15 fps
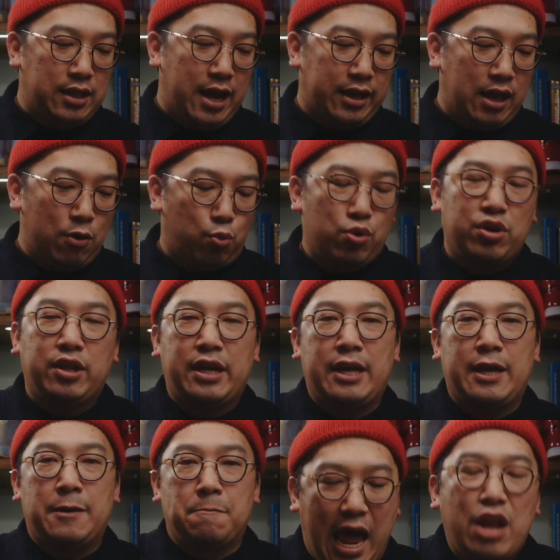like a
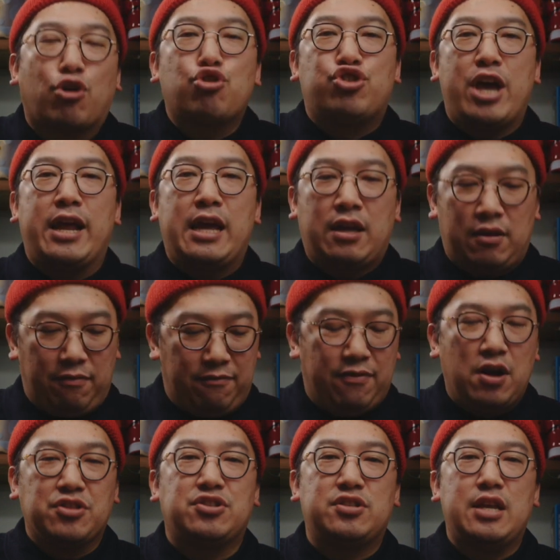really energetic,
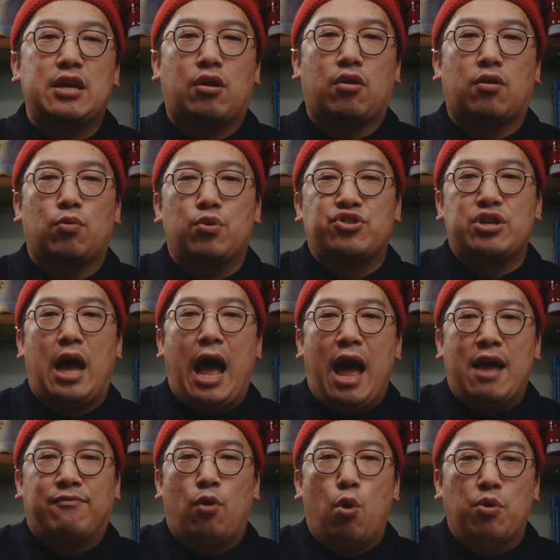fun sneaker, which
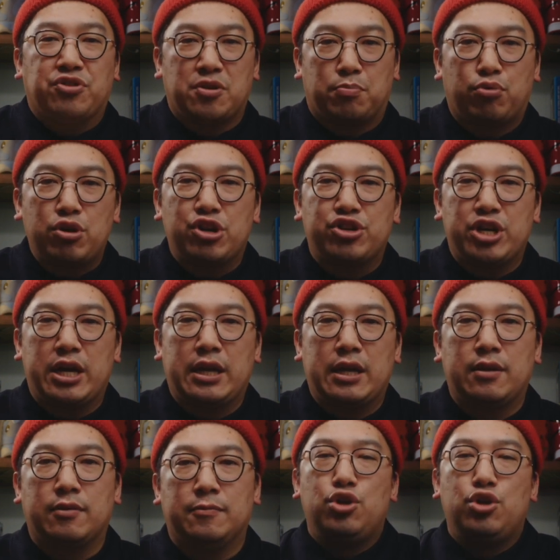I've always appreciated.